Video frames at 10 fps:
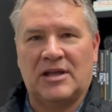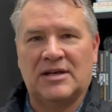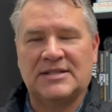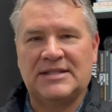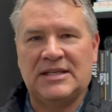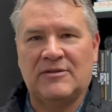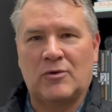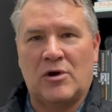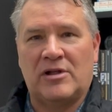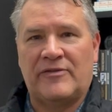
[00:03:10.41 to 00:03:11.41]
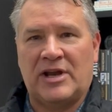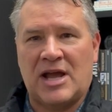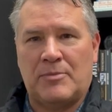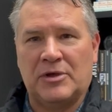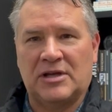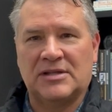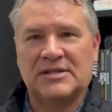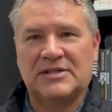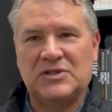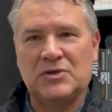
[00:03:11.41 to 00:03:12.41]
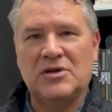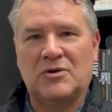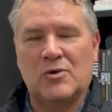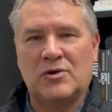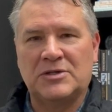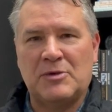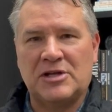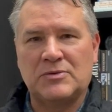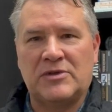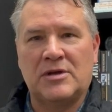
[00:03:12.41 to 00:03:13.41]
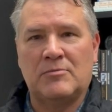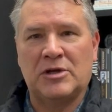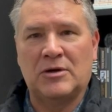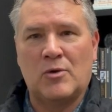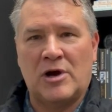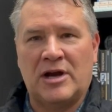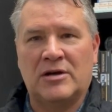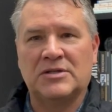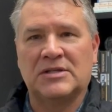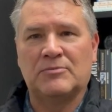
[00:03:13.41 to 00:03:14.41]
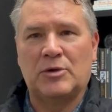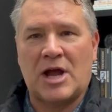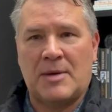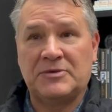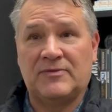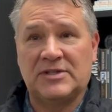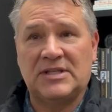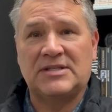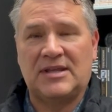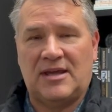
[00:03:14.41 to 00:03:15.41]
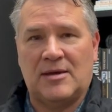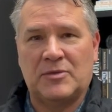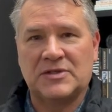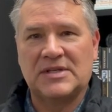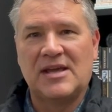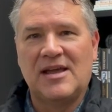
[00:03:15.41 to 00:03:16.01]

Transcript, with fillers: and in a sea of qualified applicants, a student who corresponds with them, inquires, and perhaps visits the campus